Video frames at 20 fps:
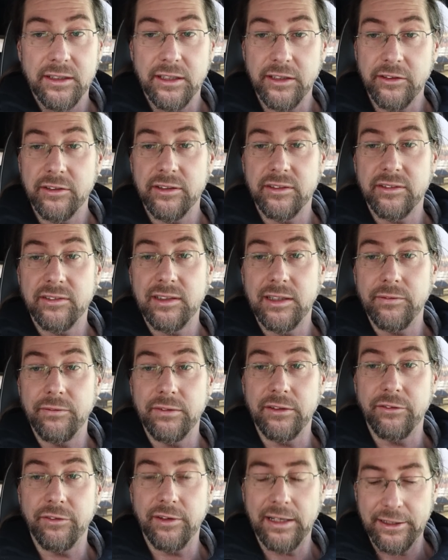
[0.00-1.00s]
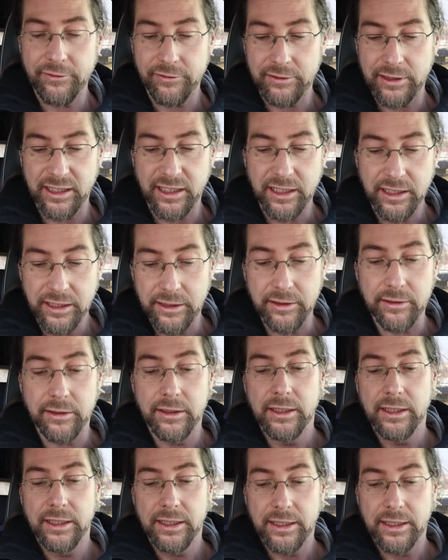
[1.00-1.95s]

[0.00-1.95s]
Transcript: not just 75 like here.